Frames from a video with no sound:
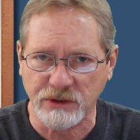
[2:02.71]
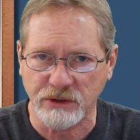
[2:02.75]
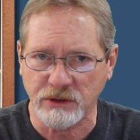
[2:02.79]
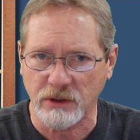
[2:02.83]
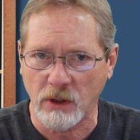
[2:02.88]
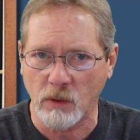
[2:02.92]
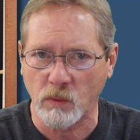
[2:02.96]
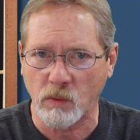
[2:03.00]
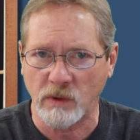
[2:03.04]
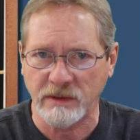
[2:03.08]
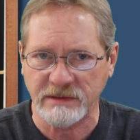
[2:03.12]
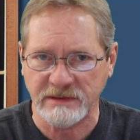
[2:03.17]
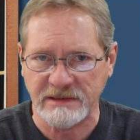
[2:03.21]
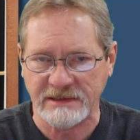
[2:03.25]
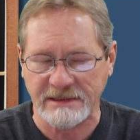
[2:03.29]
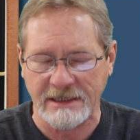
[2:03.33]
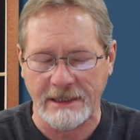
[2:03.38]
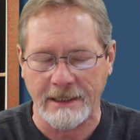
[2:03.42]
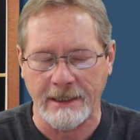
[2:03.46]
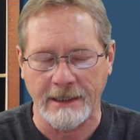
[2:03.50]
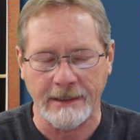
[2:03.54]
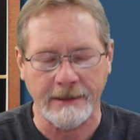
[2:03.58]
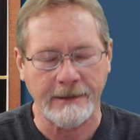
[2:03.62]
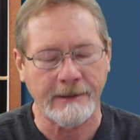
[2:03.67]
on one
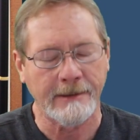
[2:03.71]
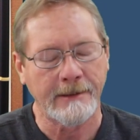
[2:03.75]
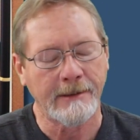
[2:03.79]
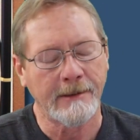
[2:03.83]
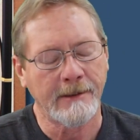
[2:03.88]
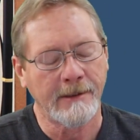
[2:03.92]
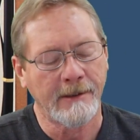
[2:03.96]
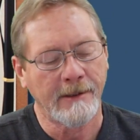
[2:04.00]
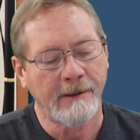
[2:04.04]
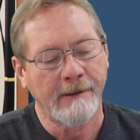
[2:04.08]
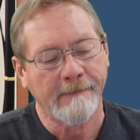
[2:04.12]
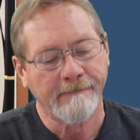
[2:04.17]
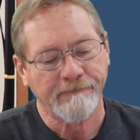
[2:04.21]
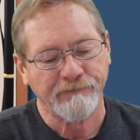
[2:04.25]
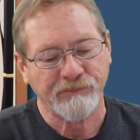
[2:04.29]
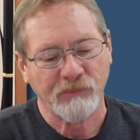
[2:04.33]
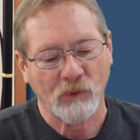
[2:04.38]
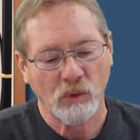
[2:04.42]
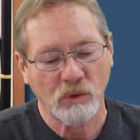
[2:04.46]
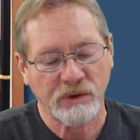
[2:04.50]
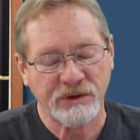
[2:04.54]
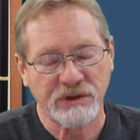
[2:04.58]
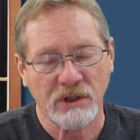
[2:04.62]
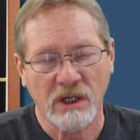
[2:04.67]
side,
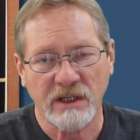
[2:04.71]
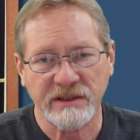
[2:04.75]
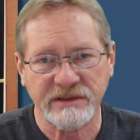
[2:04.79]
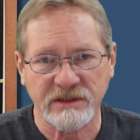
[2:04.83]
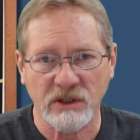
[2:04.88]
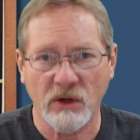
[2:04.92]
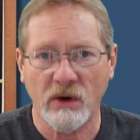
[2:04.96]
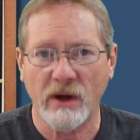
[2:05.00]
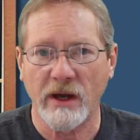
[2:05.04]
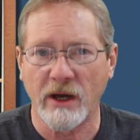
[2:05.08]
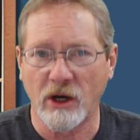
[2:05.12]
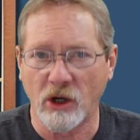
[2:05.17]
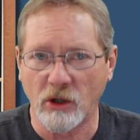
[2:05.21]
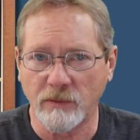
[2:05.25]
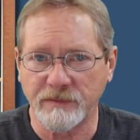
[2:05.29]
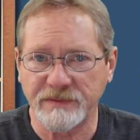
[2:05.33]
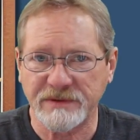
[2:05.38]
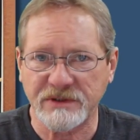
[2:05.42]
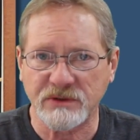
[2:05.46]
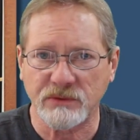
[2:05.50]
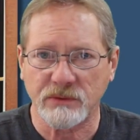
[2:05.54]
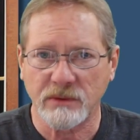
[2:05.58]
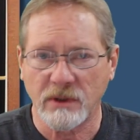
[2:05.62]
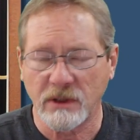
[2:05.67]
which also
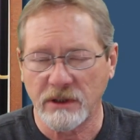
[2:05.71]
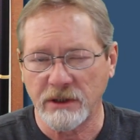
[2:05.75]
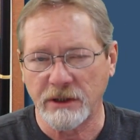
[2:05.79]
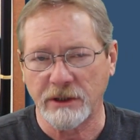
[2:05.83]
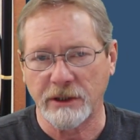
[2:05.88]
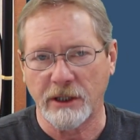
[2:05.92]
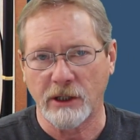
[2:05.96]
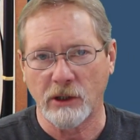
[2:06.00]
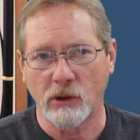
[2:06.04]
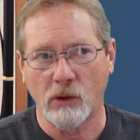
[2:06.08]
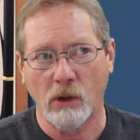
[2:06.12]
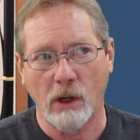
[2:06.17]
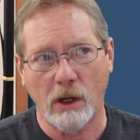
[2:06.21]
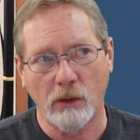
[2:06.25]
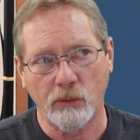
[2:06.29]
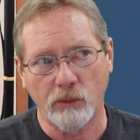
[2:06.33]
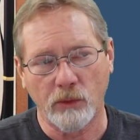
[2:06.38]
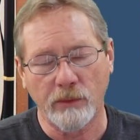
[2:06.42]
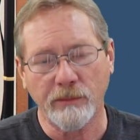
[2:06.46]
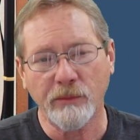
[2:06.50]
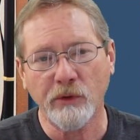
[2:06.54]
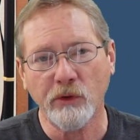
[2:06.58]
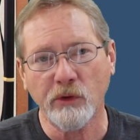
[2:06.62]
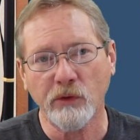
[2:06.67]
helps,
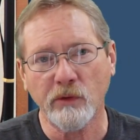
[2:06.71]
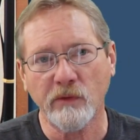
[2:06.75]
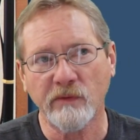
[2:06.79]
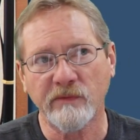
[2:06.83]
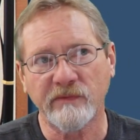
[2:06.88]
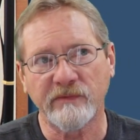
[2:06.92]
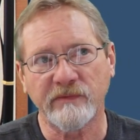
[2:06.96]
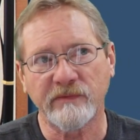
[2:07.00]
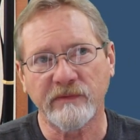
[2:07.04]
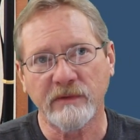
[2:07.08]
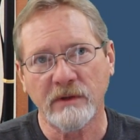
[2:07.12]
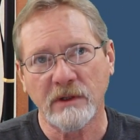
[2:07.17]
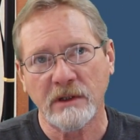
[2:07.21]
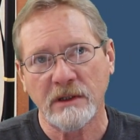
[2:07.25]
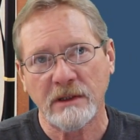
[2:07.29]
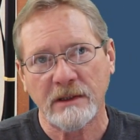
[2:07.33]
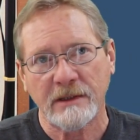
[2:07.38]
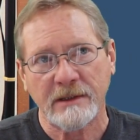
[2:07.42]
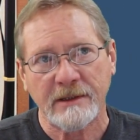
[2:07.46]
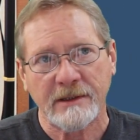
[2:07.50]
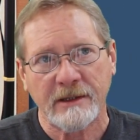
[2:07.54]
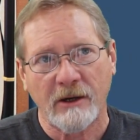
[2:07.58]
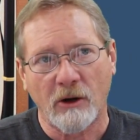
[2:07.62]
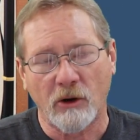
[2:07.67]
remove
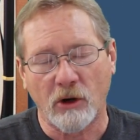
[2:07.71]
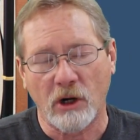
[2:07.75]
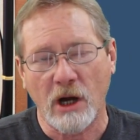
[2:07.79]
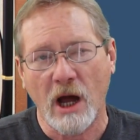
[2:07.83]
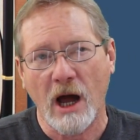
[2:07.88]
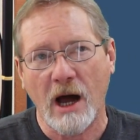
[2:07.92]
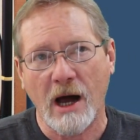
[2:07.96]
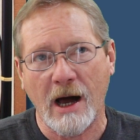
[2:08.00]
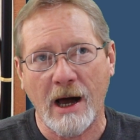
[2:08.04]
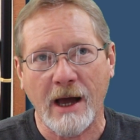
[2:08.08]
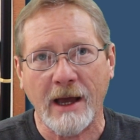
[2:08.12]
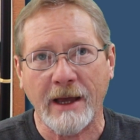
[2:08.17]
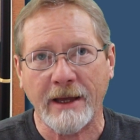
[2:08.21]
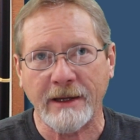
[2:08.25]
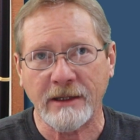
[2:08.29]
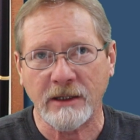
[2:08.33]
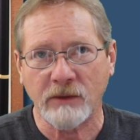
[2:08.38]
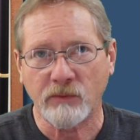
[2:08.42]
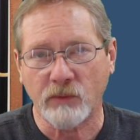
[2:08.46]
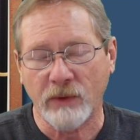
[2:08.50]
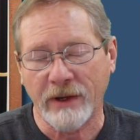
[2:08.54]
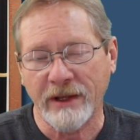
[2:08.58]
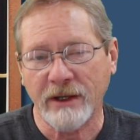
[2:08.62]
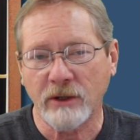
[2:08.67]
or hide
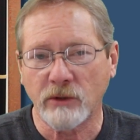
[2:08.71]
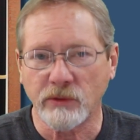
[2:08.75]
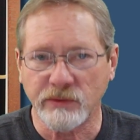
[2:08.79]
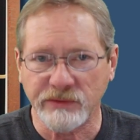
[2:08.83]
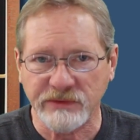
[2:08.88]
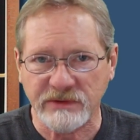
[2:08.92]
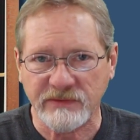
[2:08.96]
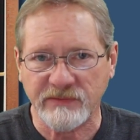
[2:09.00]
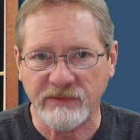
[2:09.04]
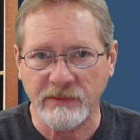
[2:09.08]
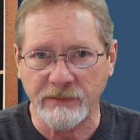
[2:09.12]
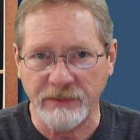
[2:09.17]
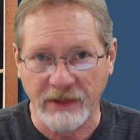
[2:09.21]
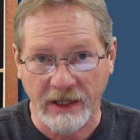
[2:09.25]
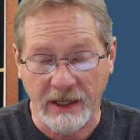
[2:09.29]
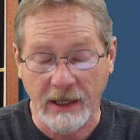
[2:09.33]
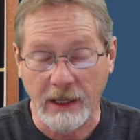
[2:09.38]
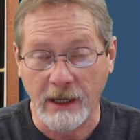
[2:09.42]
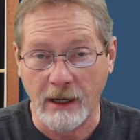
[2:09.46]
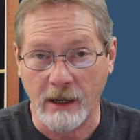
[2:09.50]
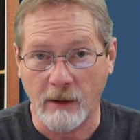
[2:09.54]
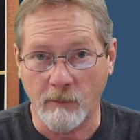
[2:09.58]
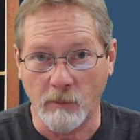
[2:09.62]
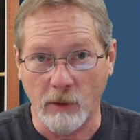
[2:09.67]
wrinkles from the
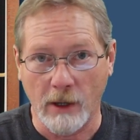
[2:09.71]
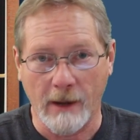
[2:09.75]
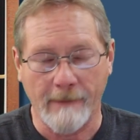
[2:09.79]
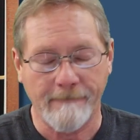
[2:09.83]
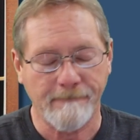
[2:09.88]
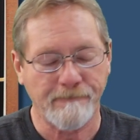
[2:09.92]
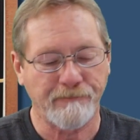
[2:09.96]
camera.